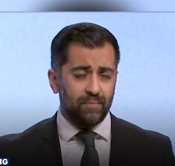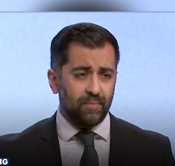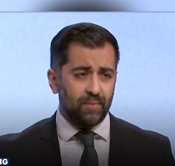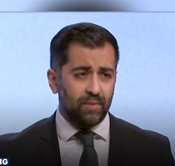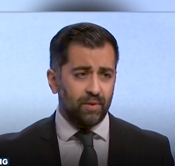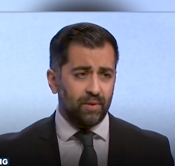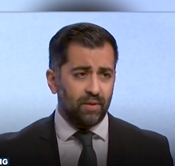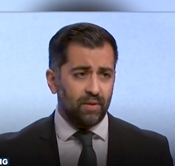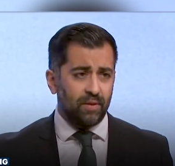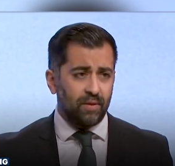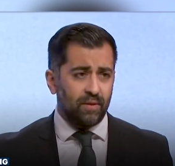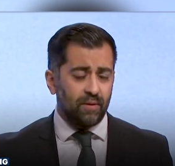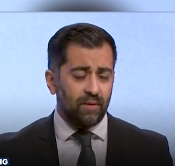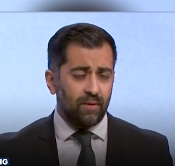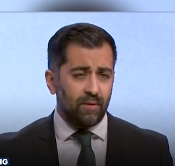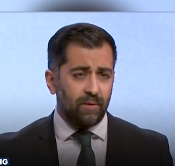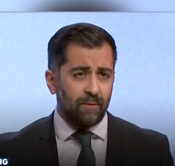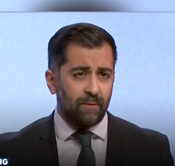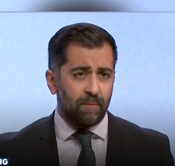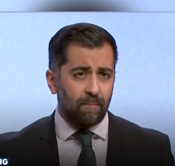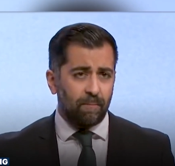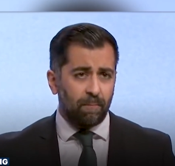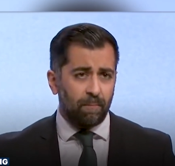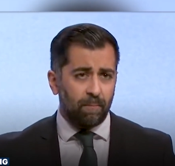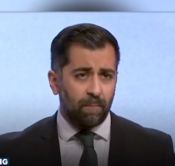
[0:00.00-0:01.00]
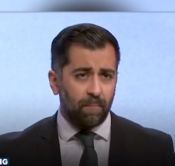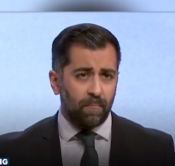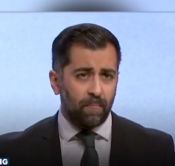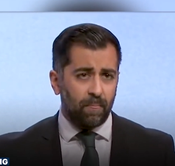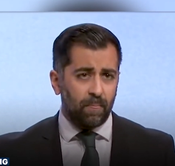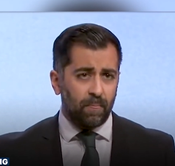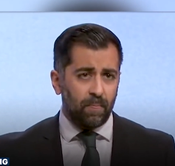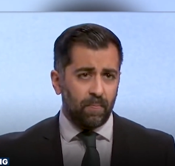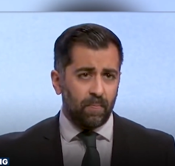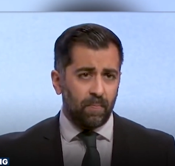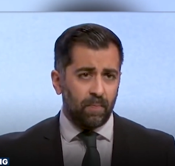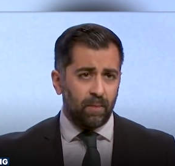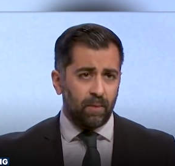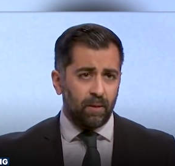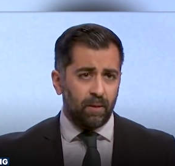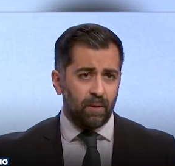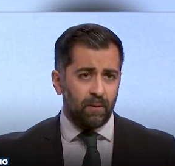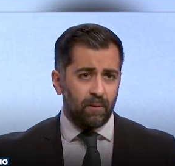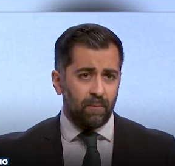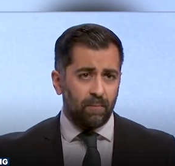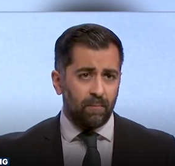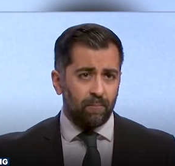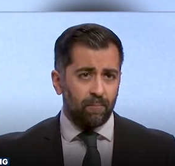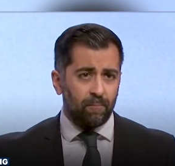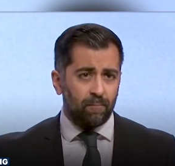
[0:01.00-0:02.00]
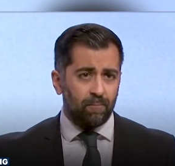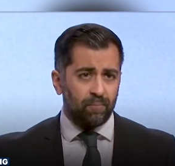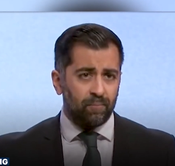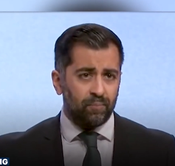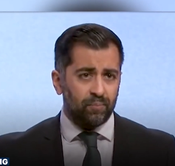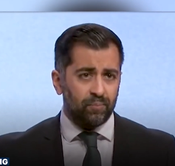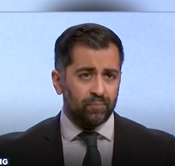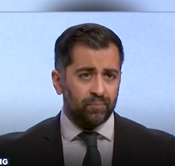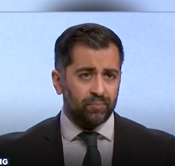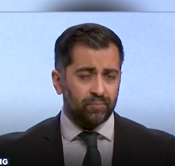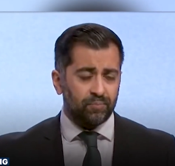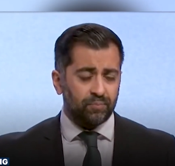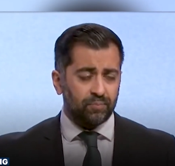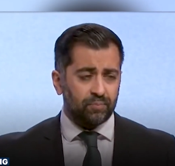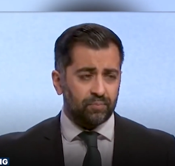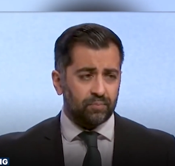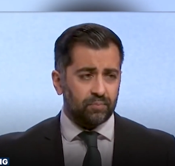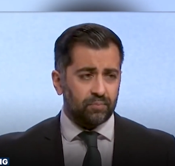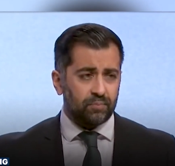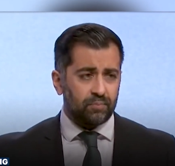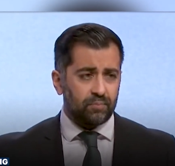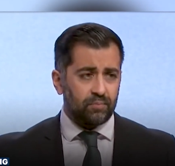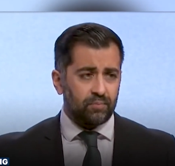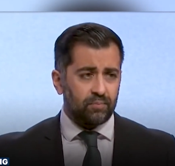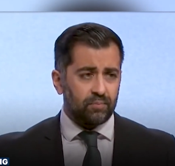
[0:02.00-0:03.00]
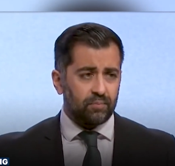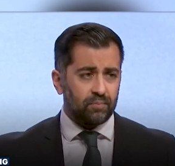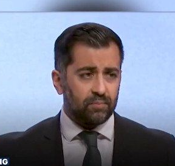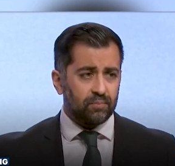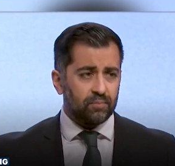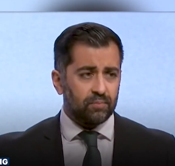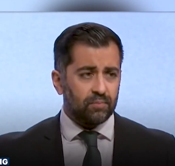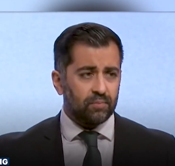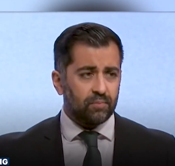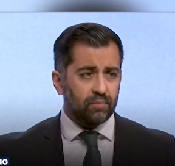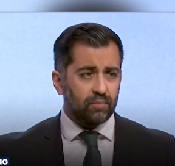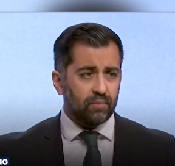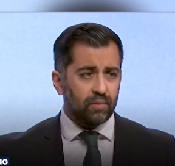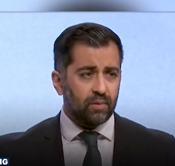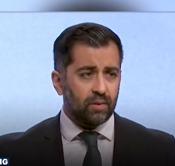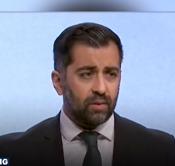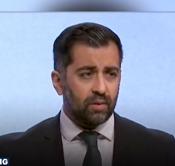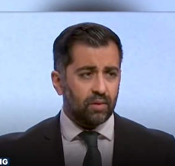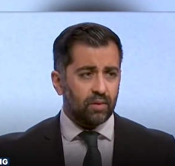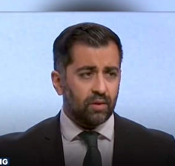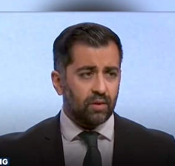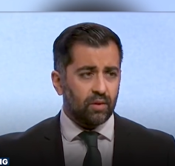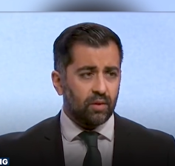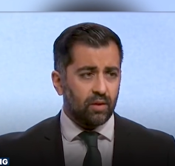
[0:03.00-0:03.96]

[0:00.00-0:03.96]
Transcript: Nobody speaks.